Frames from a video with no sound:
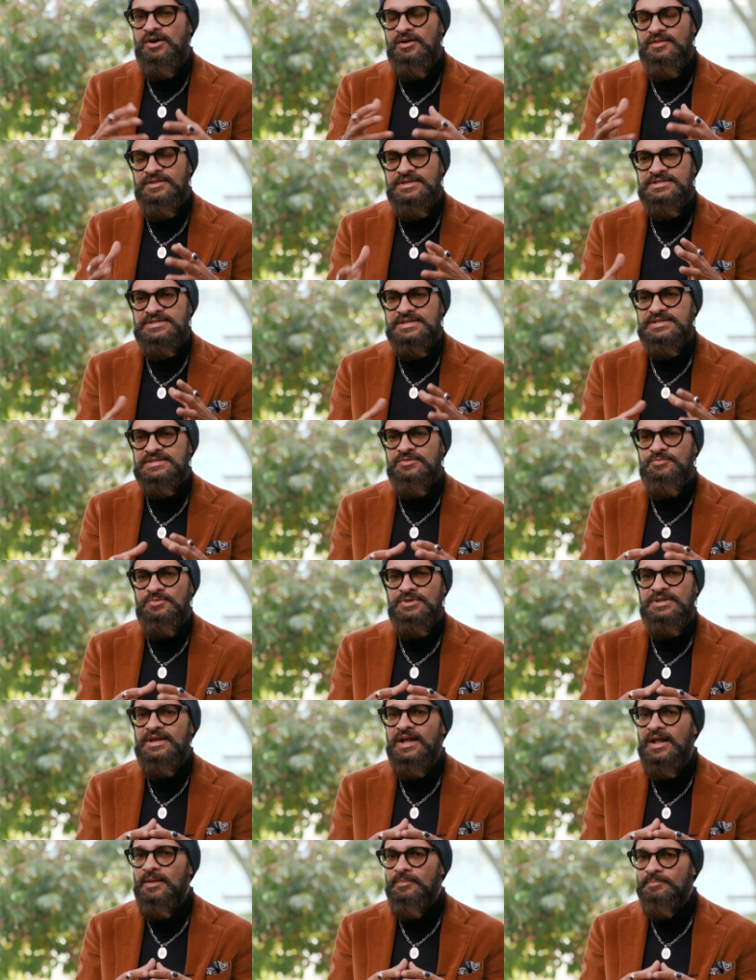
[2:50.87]
All these things that
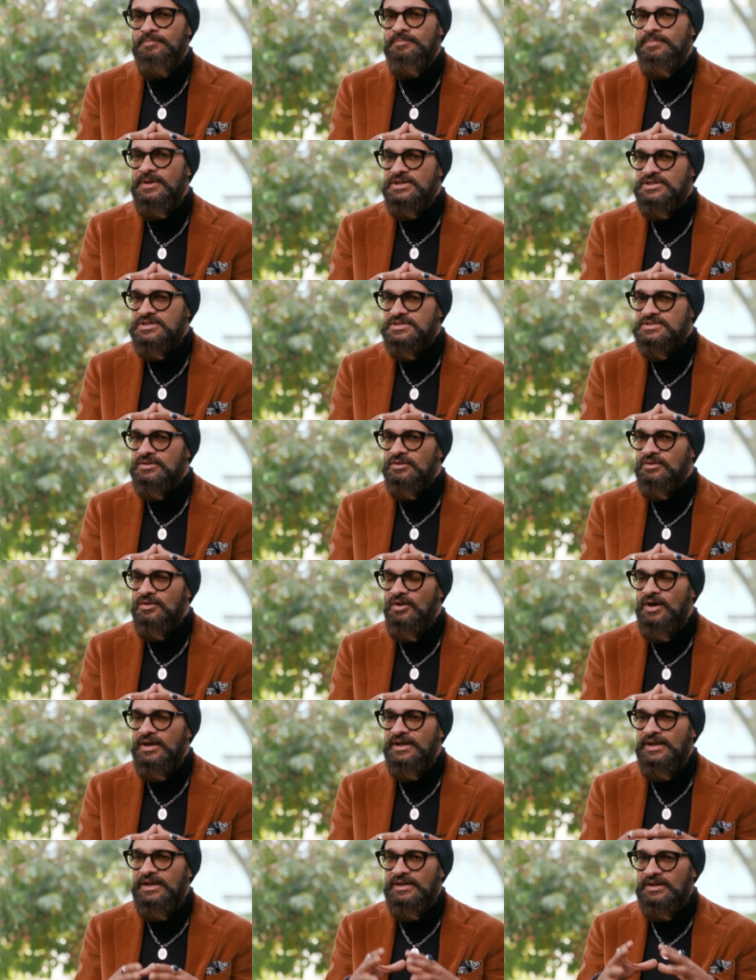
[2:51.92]
really help patients a
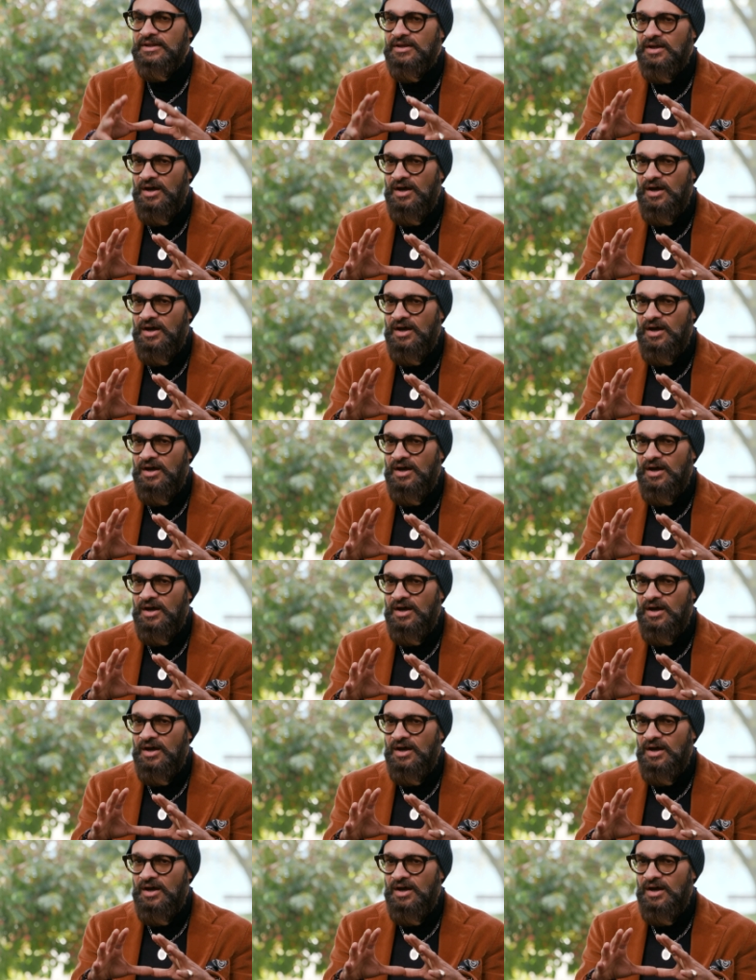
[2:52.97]
lot in